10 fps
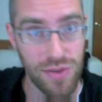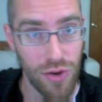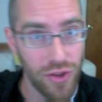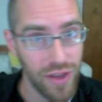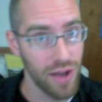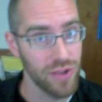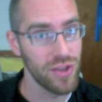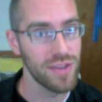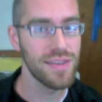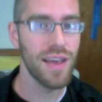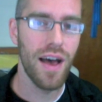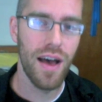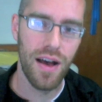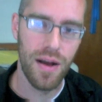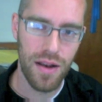socially conscious
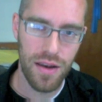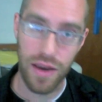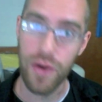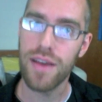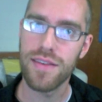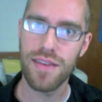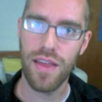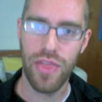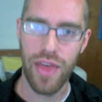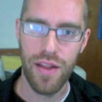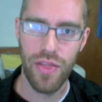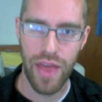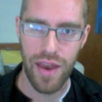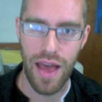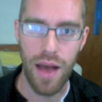lyrics that
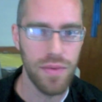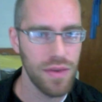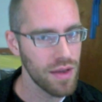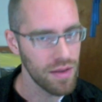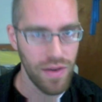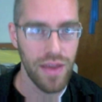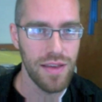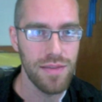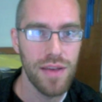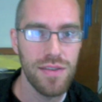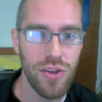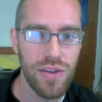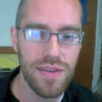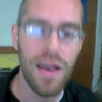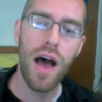then helped convey these
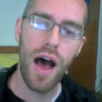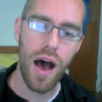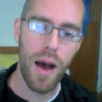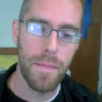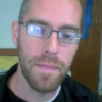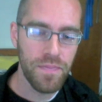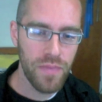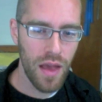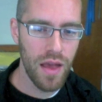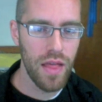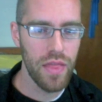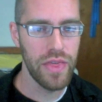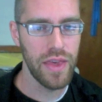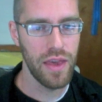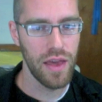messages.
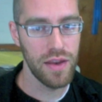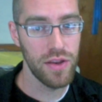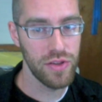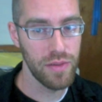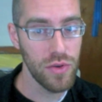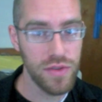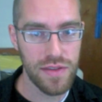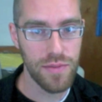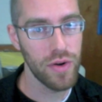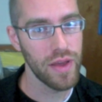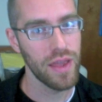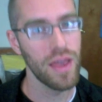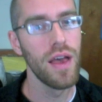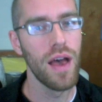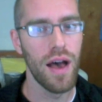In addition to music supporting
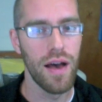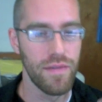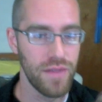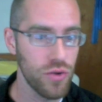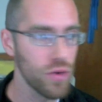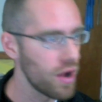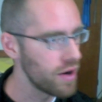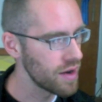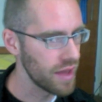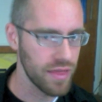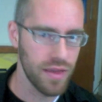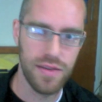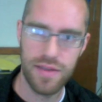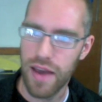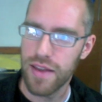visual art, like the
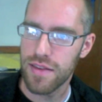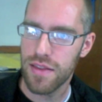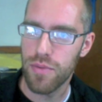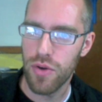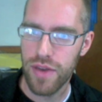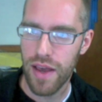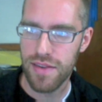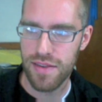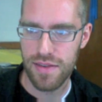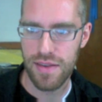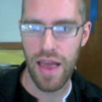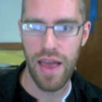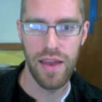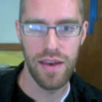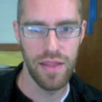signs at the protests
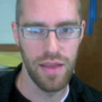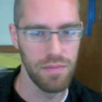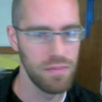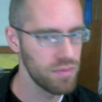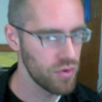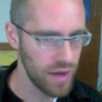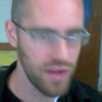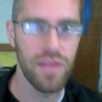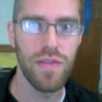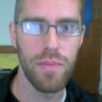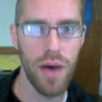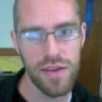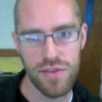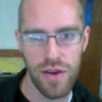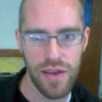and the creation of the
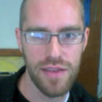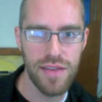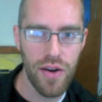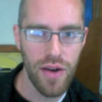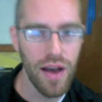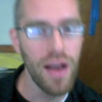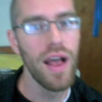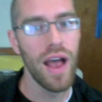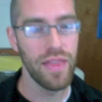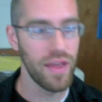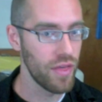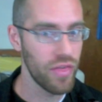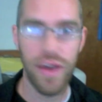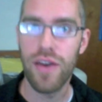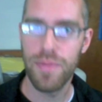box truck, etc., and then the
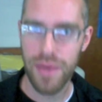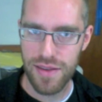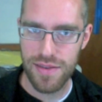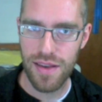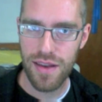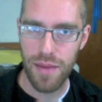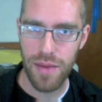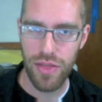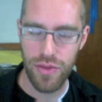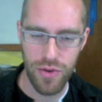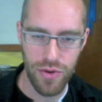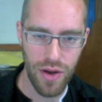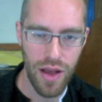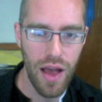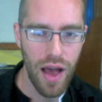theater piece coming through,
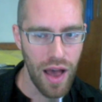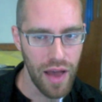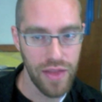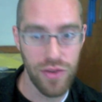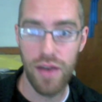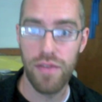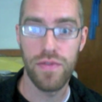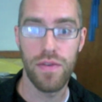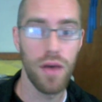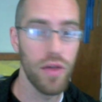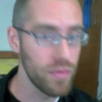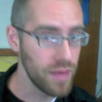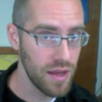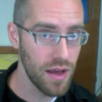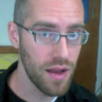and then you have other
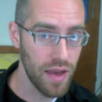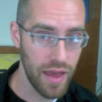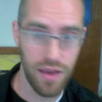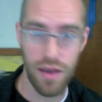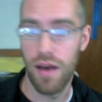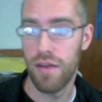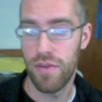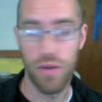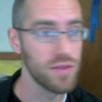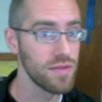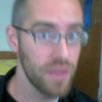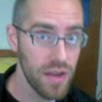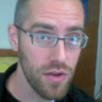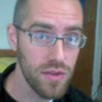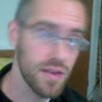media like photos and
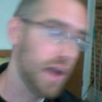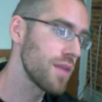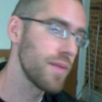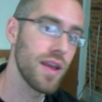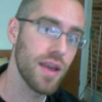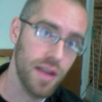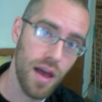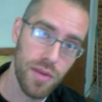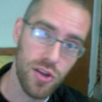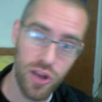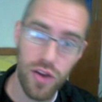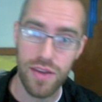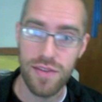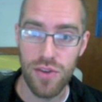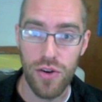videos documenting and helping share
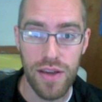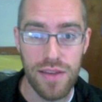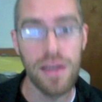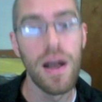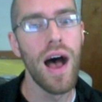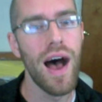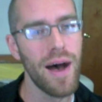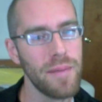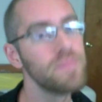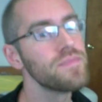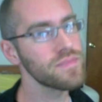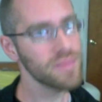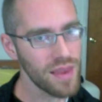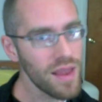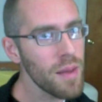these stories.
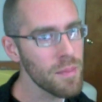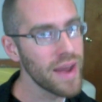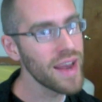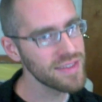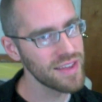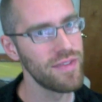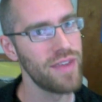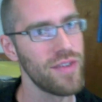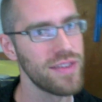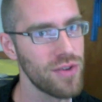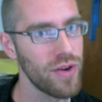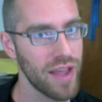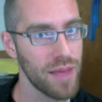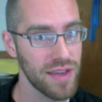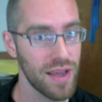My next little favorite story
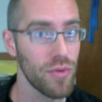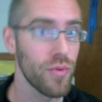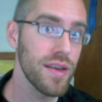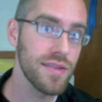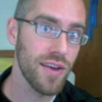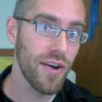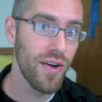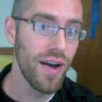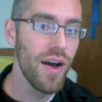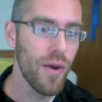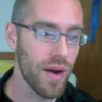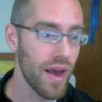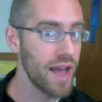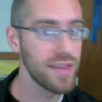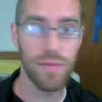comes a couple weeks ago, where I
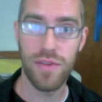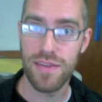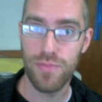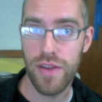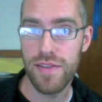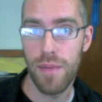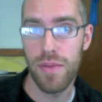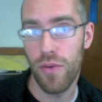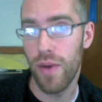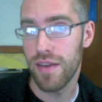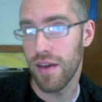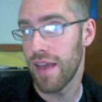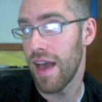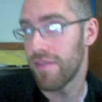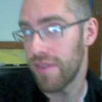had some of these prints up at the White Dog
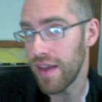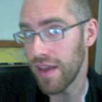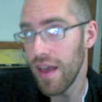Cafe